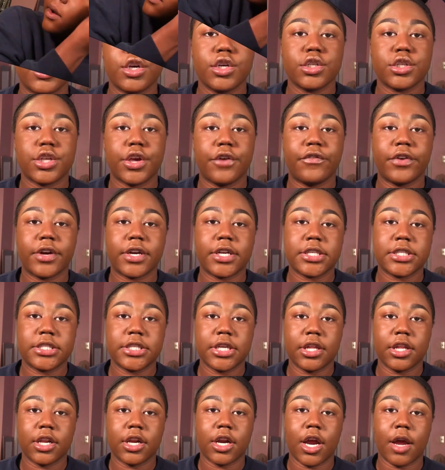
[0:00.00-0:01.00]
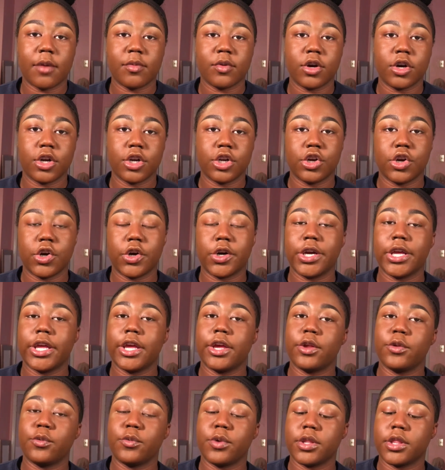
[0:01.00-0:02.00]
So for concealer, I'm going to go
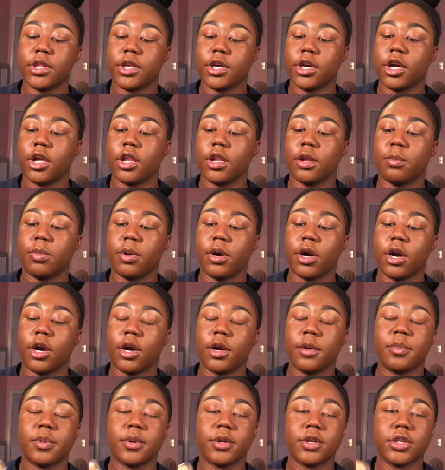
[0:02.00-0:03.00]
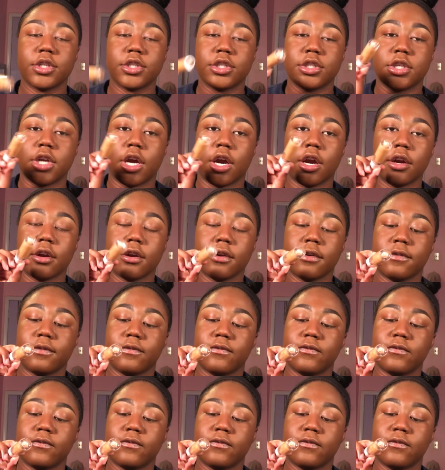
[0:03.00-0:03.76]
in with the ColourPop Dark